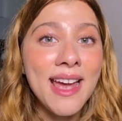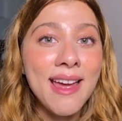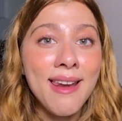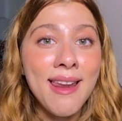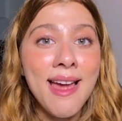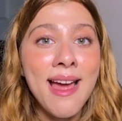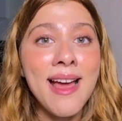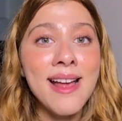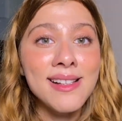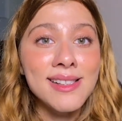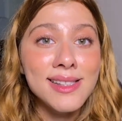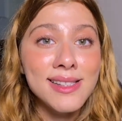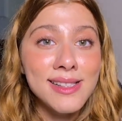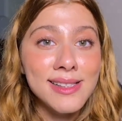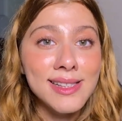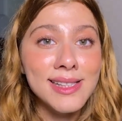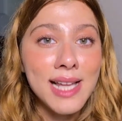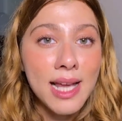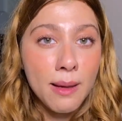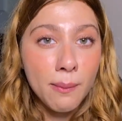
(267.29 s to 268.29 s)
and ask
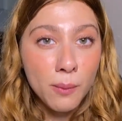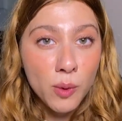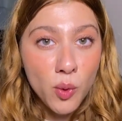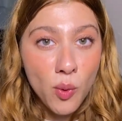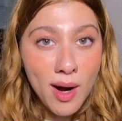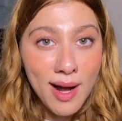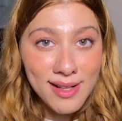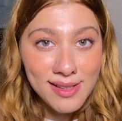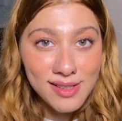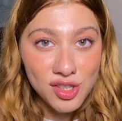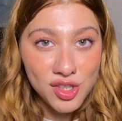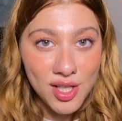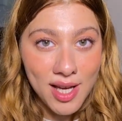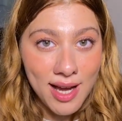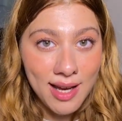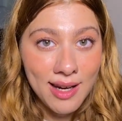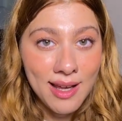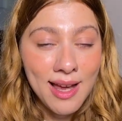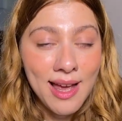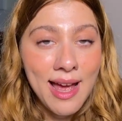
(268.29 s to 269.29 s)
the same
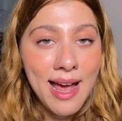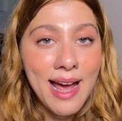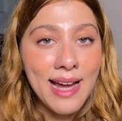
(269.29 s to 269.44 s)
question.